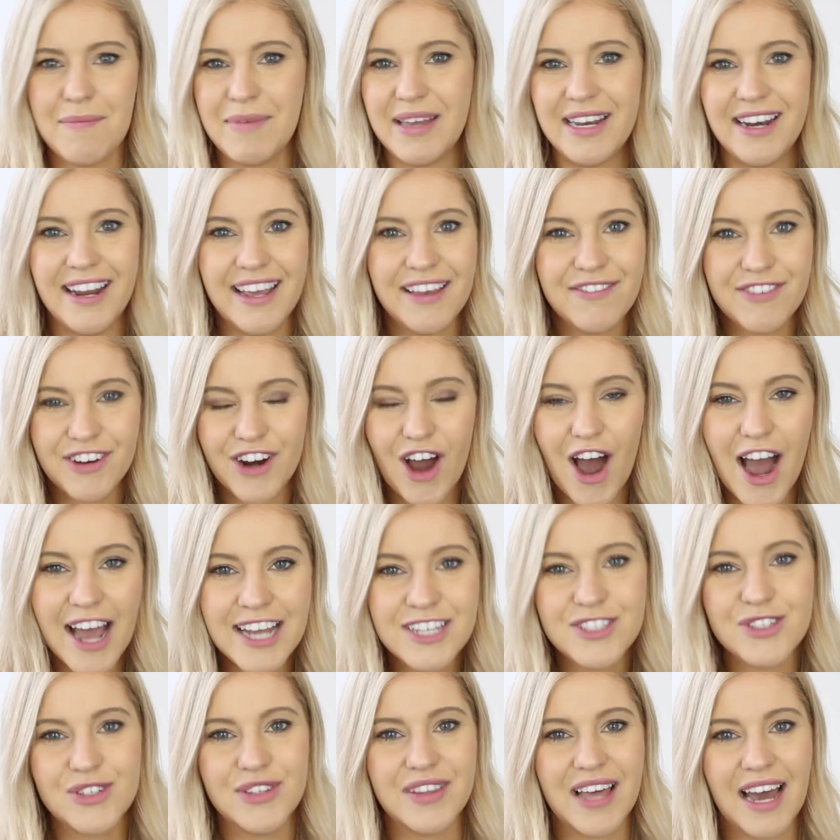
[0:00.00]
I mean, even
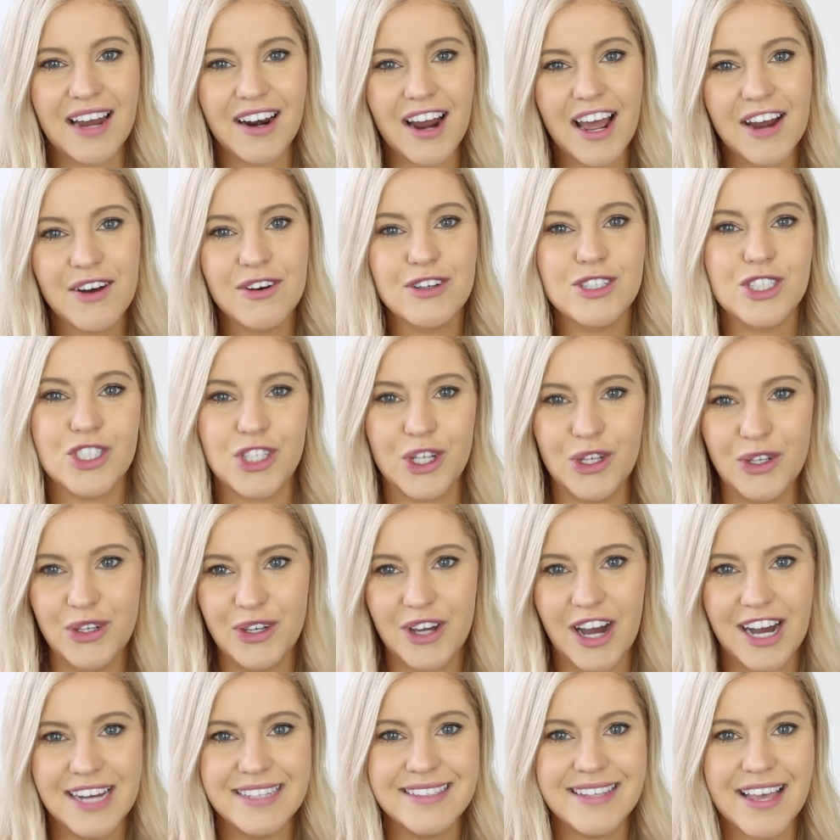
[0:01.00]
I do that. I don't show
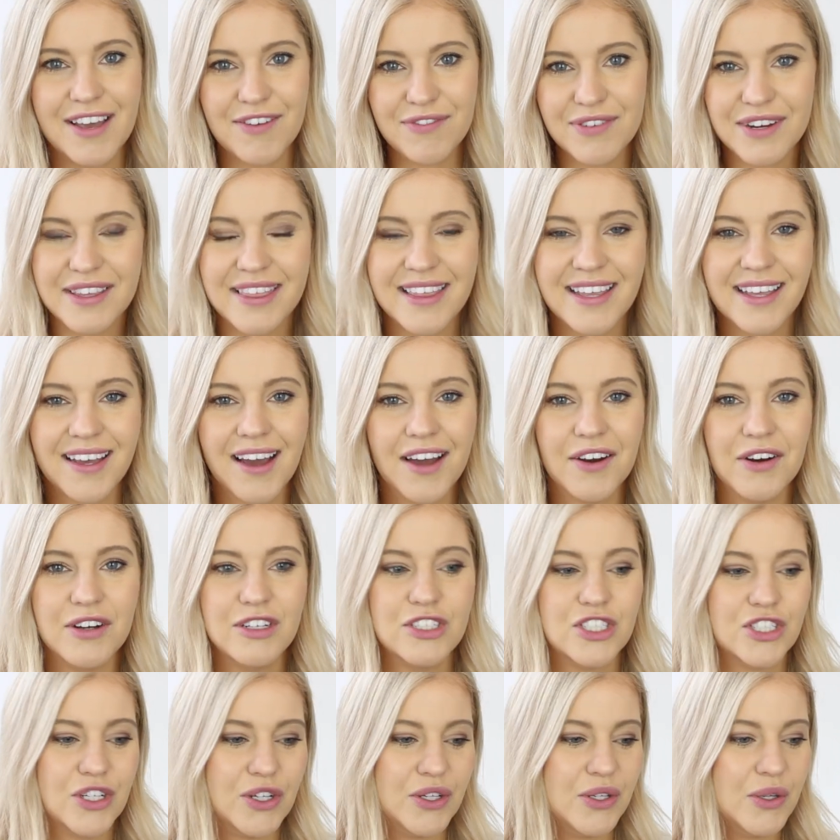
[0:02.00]
you guys everything. I
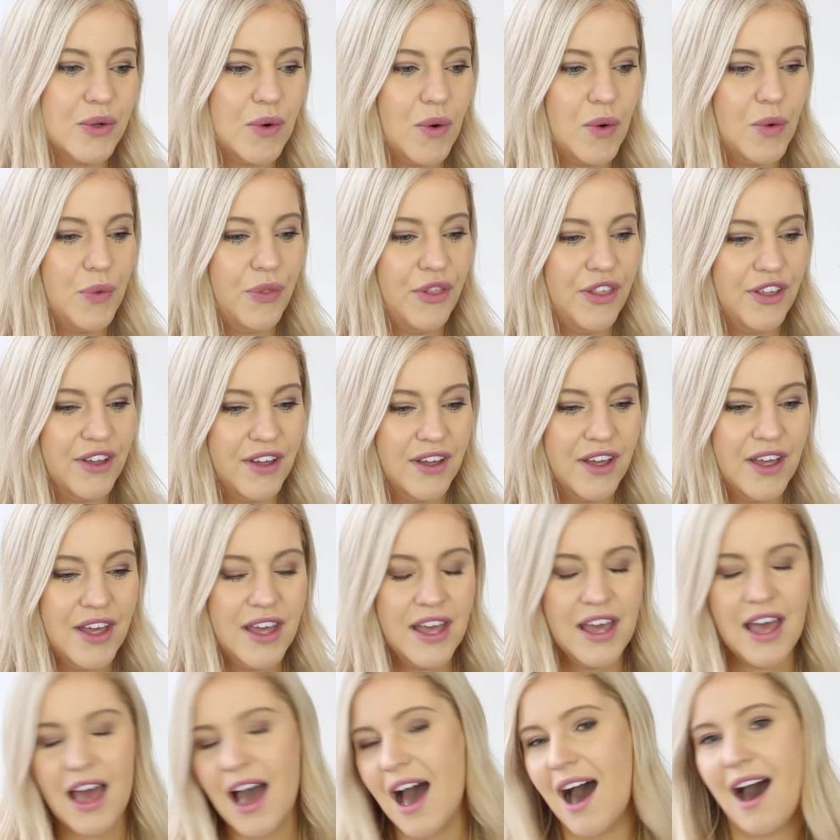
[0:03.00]
don't show you all the
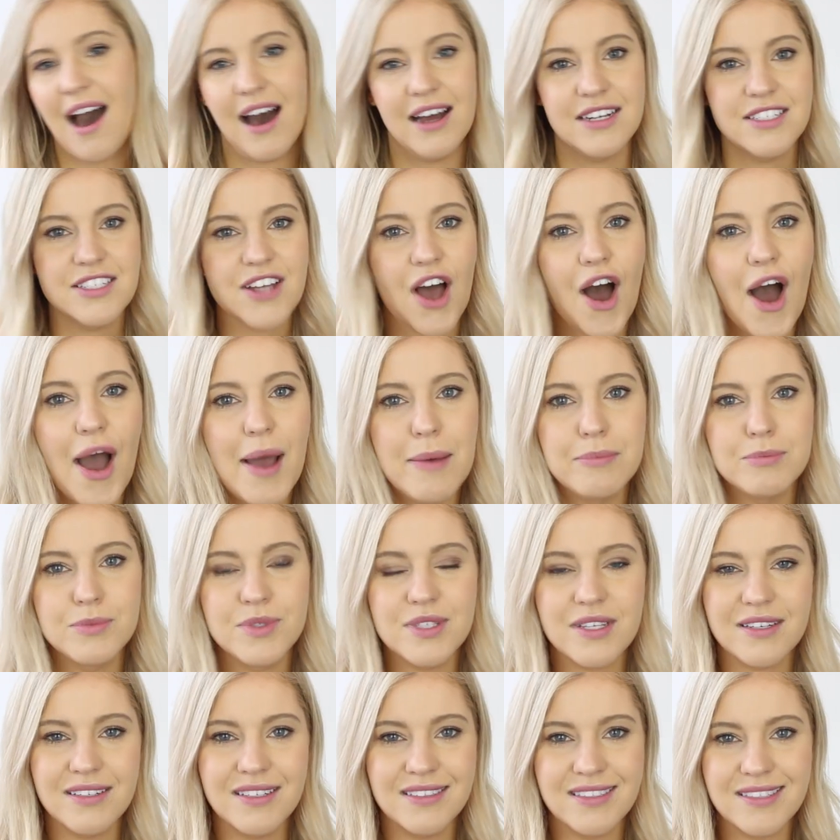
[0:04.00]
hard
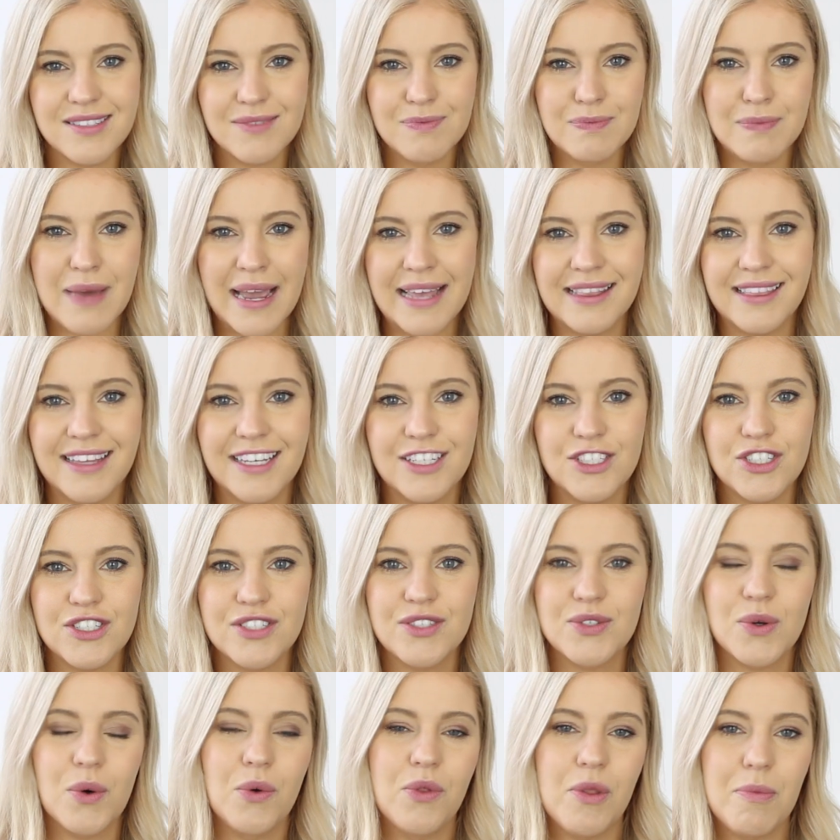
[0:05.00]
times. It's mainly
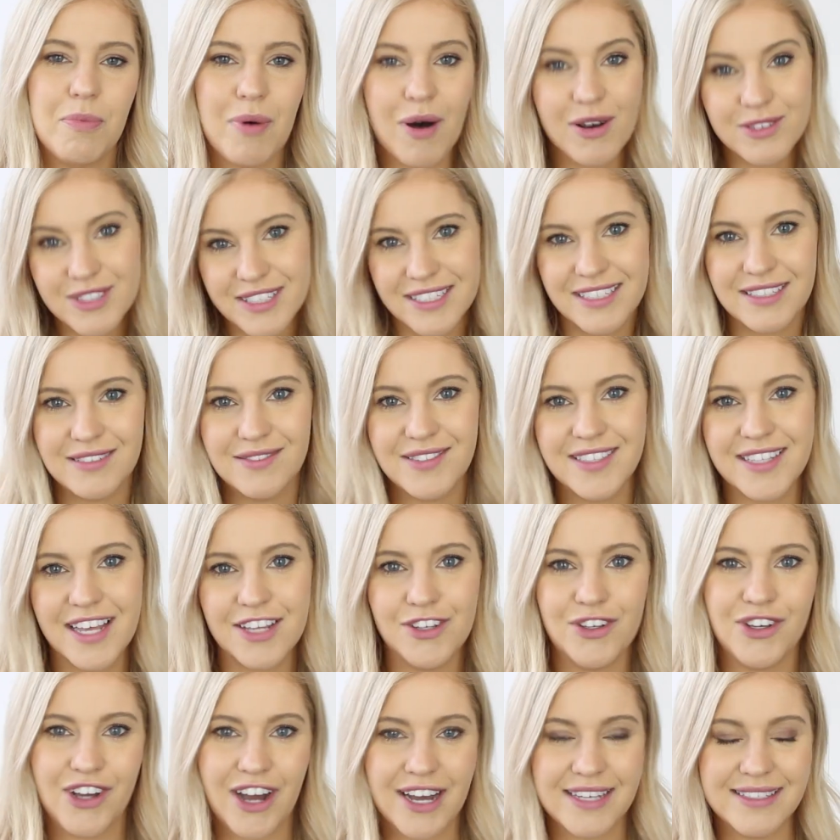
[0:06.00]
just all the positives
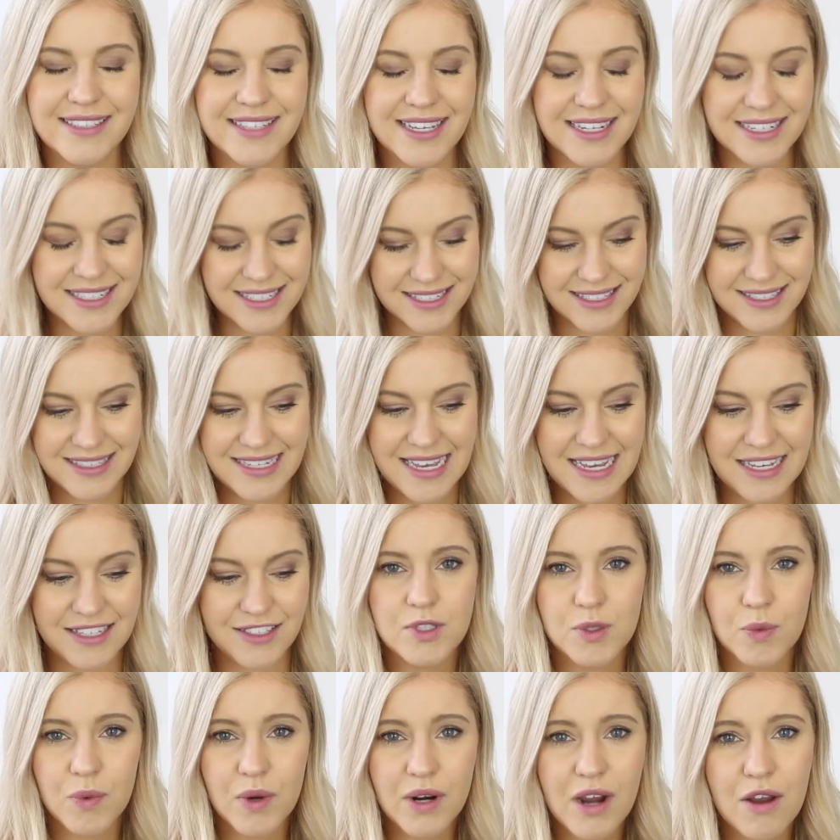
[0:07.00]
that you guys get to see.
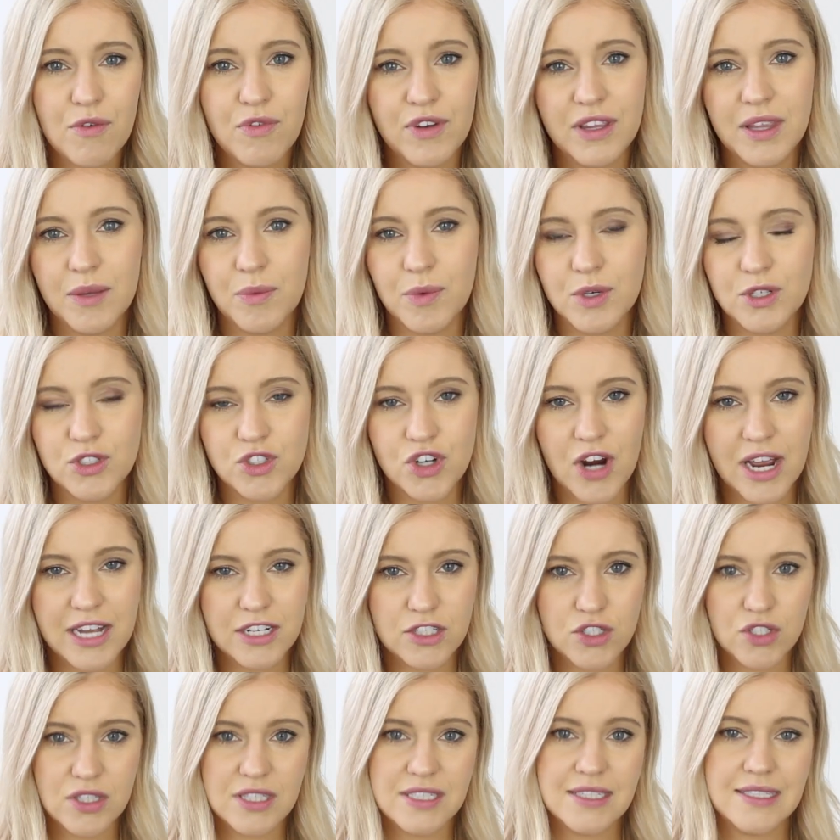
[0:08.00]
So what I really want to try
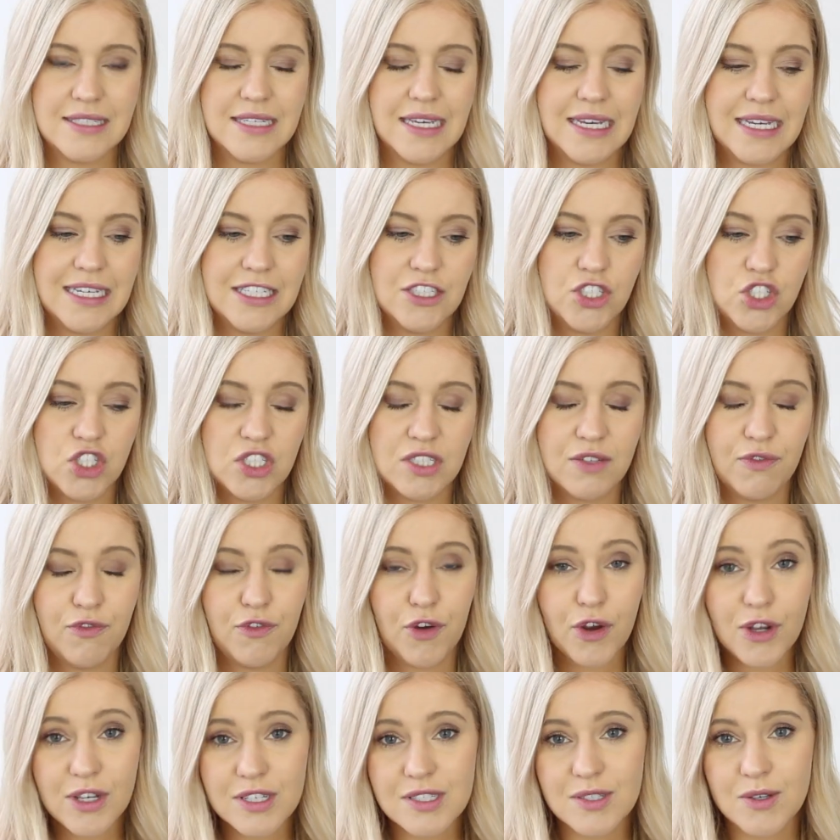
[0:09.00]
and do this year is just
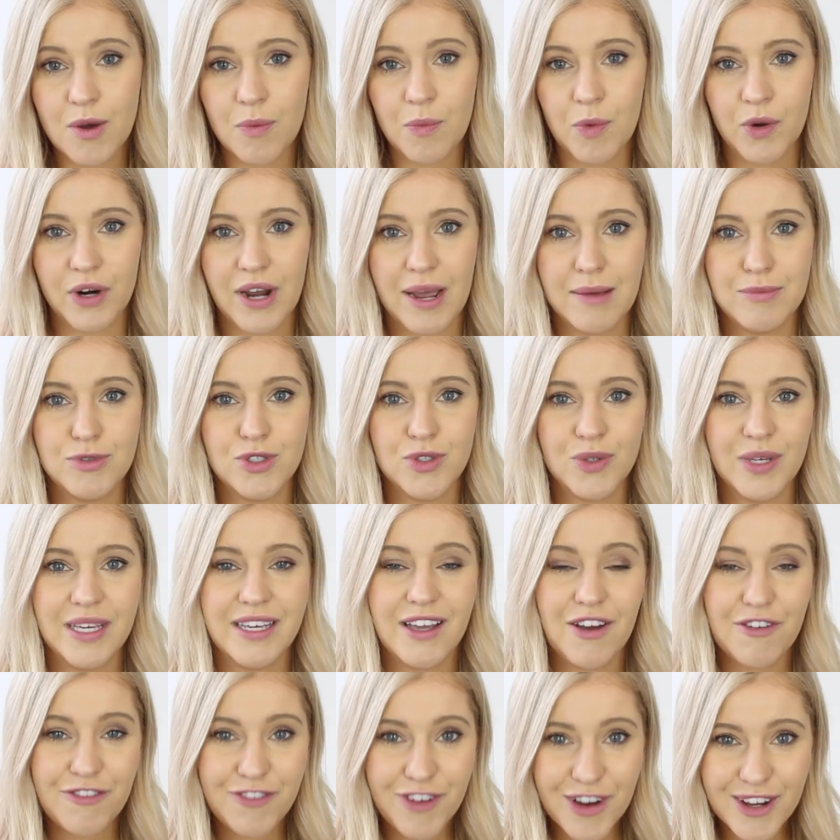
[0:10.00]
focus on what I'm
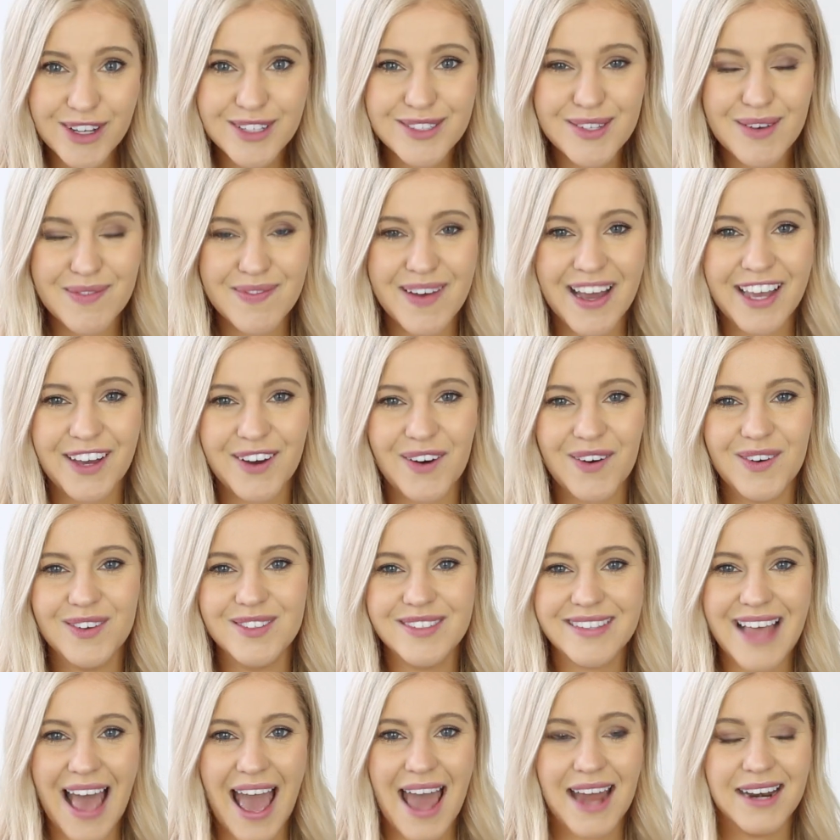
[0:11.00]
doing, focus on my
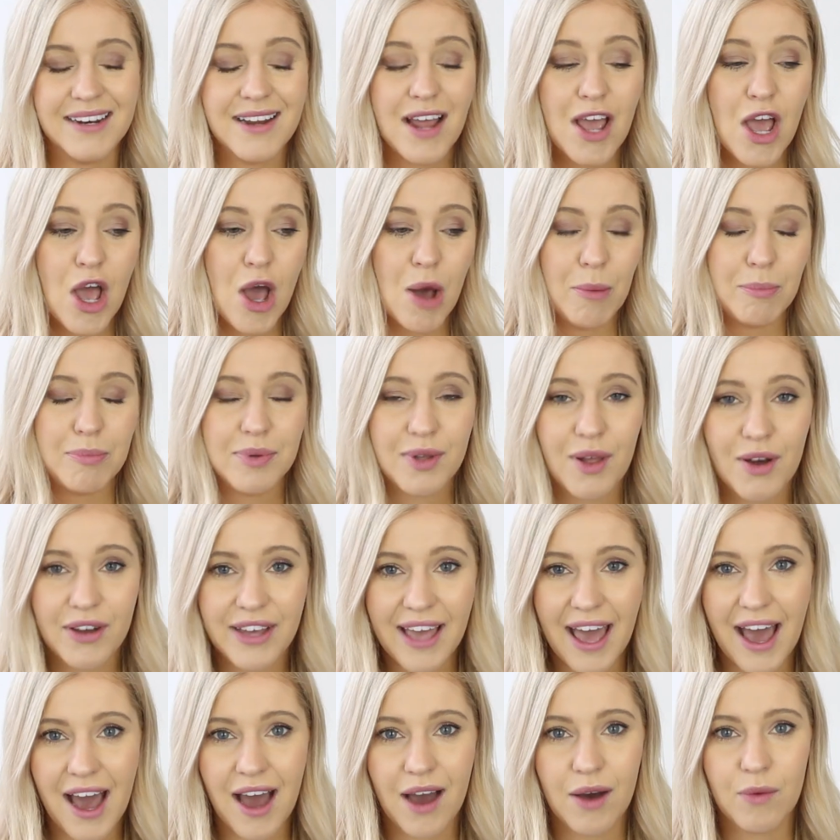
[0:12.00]
goals, and
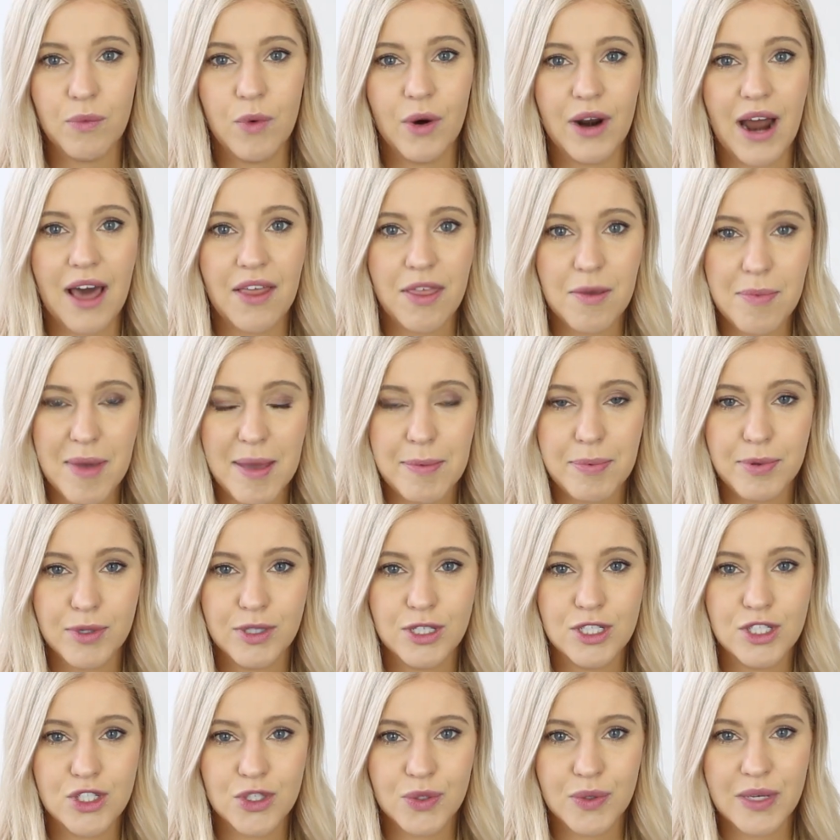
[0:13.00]
block out what other
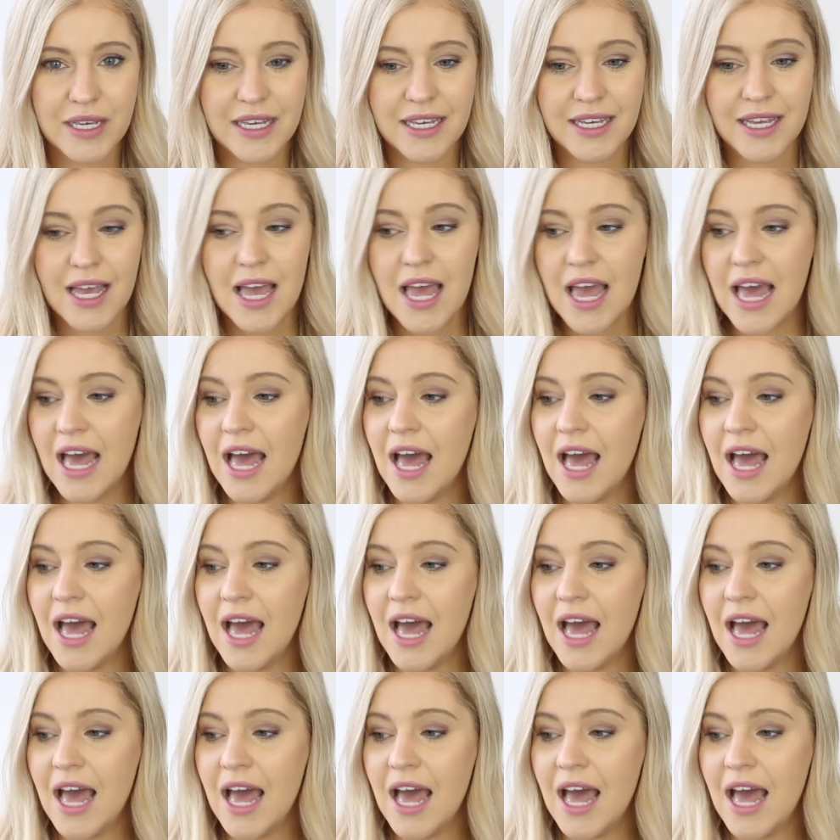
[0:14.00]
people are doing.